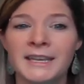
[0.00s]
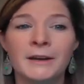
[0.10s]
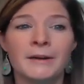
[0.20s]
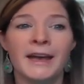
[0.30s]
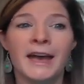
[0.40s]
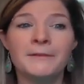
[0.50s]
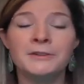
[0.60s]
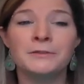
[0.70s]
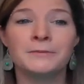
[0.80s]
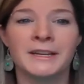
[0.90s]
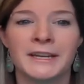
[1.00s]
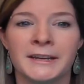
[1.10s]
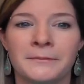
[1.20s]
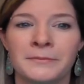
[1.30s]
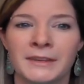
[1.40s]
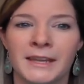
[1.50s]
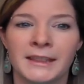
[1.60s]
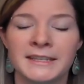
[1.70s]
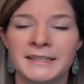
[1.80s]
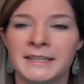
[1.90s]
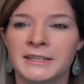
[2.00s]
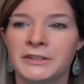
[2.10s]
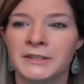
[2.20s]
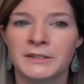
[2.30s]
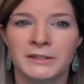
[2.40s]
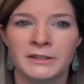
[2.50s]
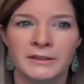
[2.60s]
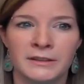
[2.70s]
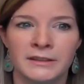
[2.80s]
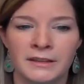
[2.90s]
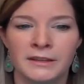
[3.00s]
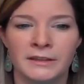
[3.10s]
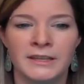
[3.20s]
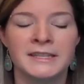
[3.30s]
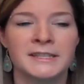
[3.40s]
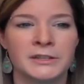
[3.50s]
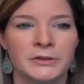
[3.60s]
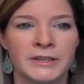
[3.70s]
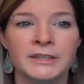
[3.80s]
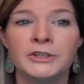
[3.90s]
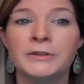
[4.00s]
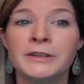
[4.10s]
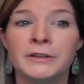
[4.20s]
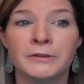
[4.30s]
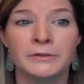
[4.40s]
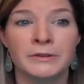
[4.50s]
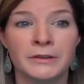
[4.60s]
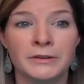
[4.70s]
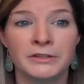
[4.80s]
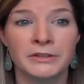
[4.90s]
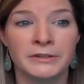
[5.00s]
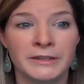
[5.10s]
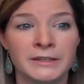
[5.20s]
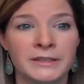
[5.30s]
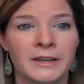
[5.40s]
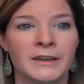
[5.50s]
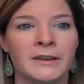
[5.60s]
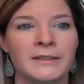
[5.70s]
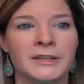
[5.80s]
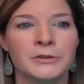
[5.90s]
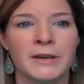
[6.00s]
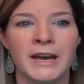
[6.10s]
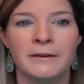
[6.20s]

Now, after reading and listening to this student, you can go to another student that you